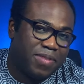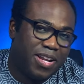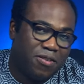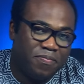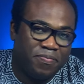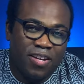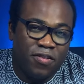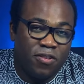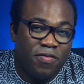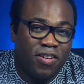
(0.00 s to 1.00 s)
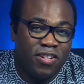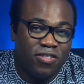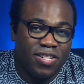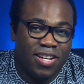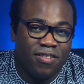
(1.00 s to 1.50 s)
below. If you do find
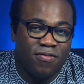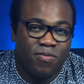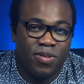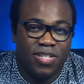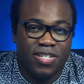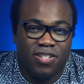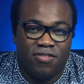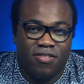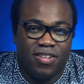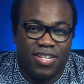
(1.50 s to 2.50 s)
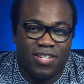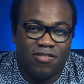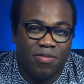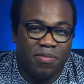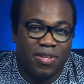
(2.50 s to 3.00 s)
yourself wanting to try this,
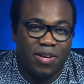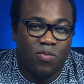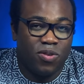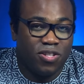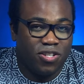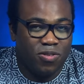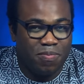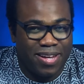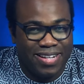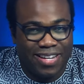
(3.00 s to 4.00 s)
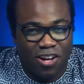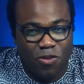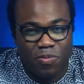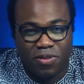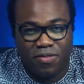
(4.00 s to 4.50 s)
remember that once you manually
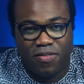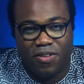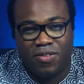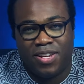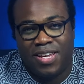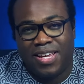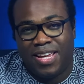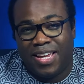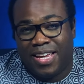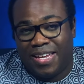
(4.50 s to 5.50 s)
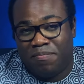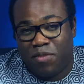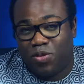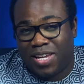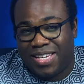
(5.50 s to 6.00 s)
open the phone, in
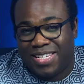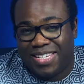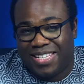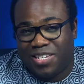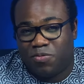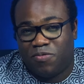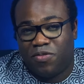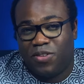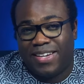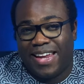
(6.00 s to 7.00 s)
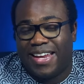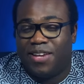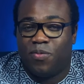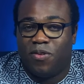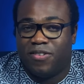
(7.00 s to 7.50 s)
most cases, this will void any
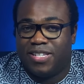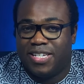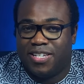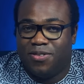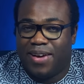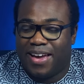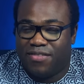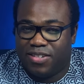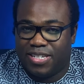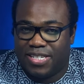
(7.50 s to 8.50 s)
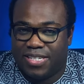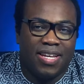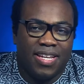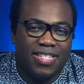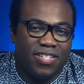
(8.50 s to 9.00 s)
warranty you have on it.
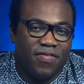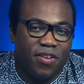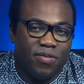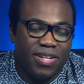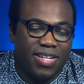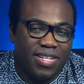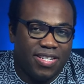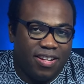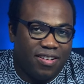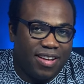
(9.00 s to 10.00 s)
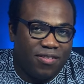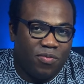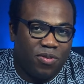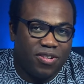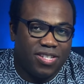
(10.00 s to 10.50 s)
As this phone is long out of
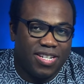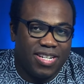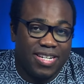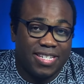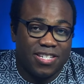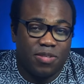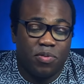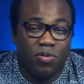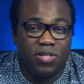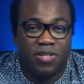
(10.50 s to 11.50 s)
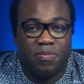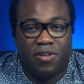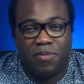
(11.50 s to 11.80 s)
warranty, isn't supported by the